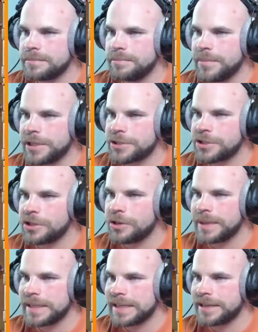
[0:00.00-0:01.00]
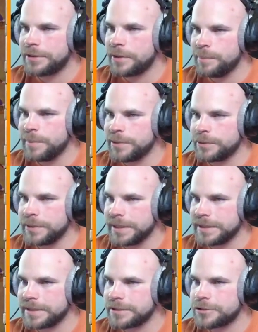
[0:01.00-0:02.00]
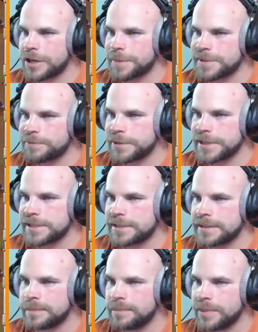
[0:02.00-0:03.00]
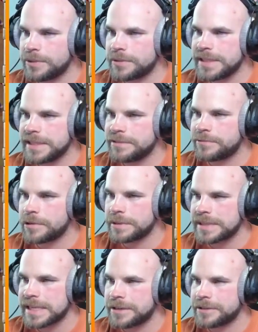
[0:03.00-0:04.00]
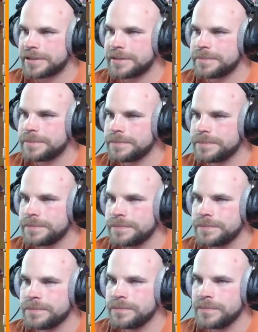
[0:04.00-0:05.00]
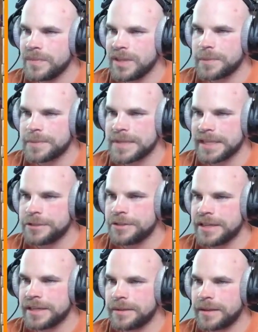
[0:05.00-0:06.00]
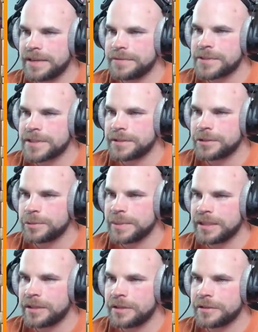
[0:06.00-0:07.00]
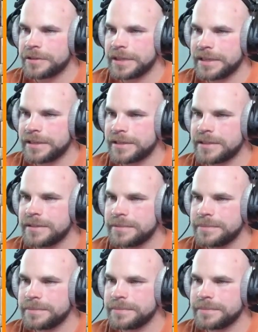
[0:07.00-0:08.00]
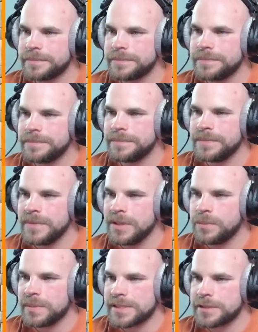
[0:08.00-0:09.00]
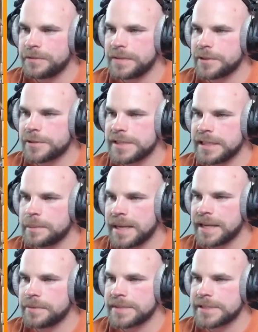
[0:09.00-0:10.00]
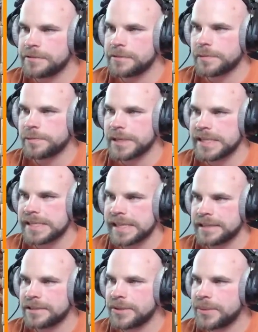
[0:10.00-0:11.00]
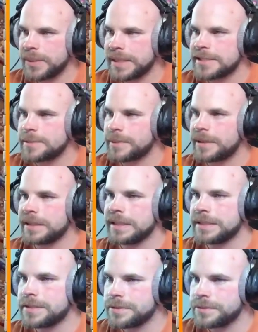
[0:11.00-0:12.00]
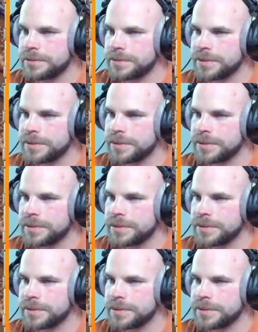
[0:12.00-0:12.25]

much going down the middle here. Drops a freeze onto the Multi-Inferno Tower. Keeps that E-Dragon alive just a little bit longer here. Still have the RC in the bag. We still have a freeze and Queen's ability too,